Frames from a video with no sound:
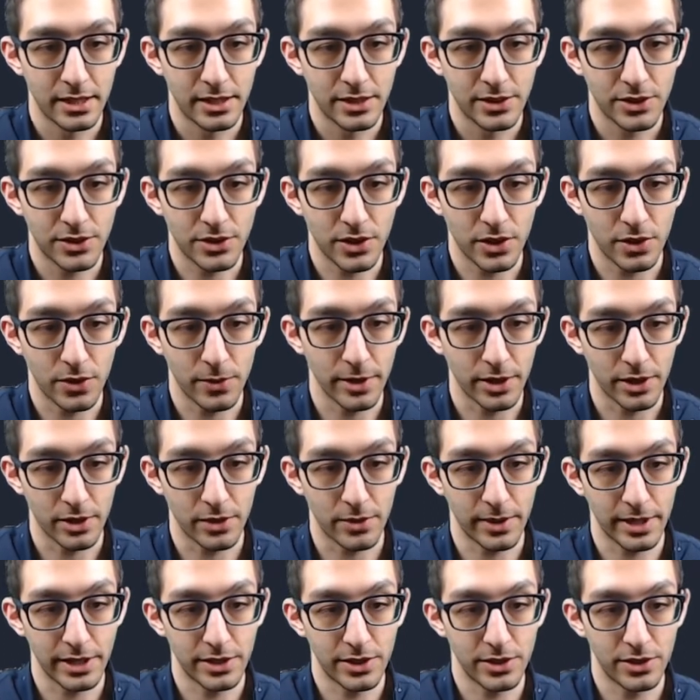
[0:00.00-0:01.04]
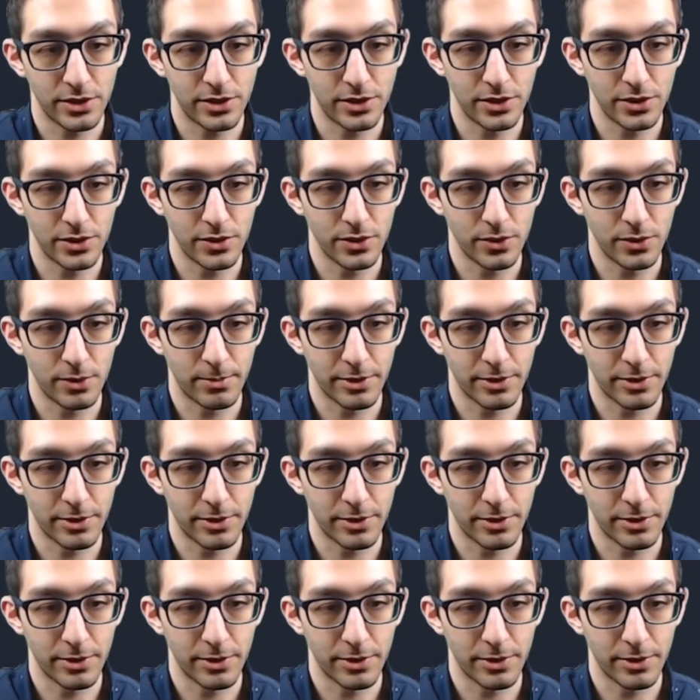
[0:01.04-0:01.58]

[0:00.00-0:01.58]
So we're going to do